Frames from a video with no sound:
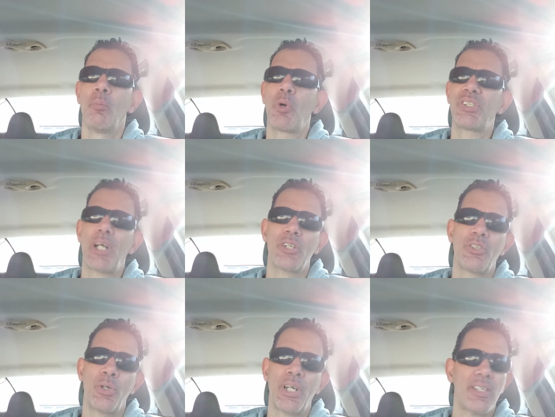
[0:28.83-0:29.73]
Marcell
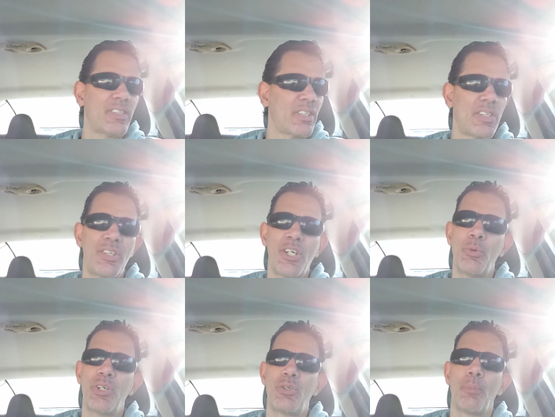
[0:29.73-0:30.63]
Ozuna is
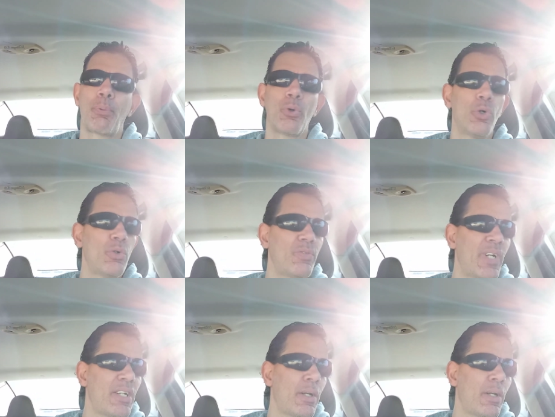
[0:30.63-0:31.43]
continuing to improve, hitting,